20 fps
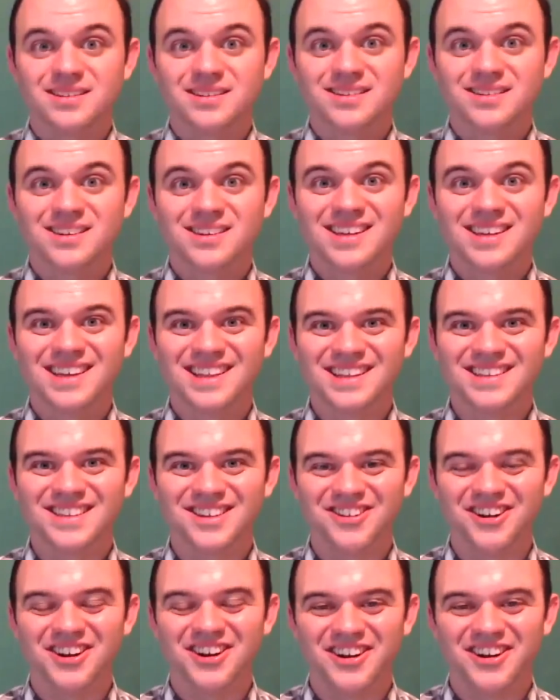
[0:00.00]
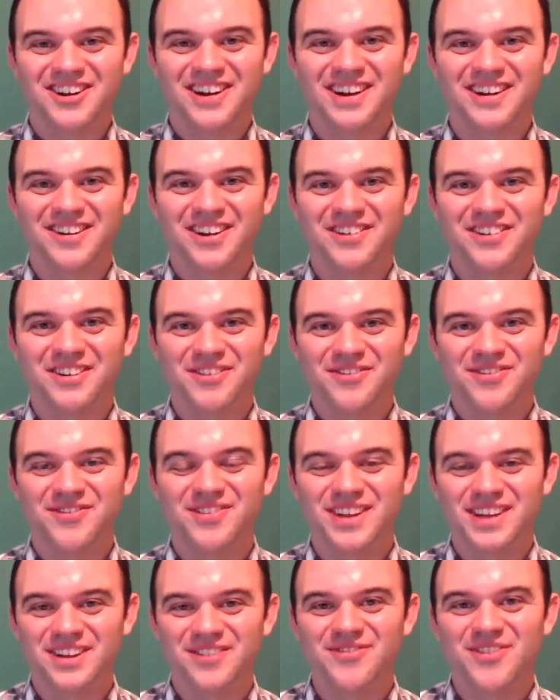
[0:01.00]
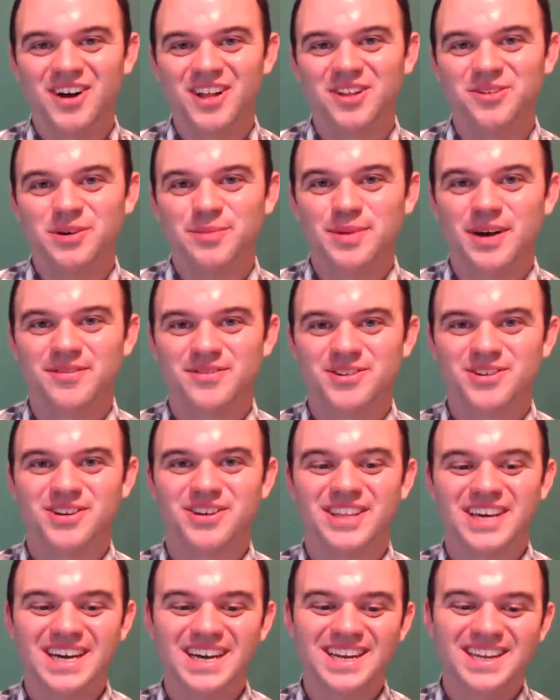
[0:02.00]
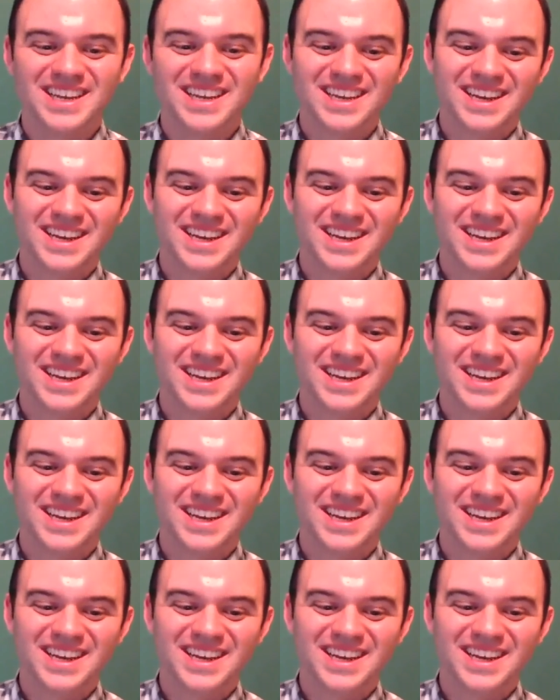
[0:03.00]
That's a great way to get a follow-up after all that.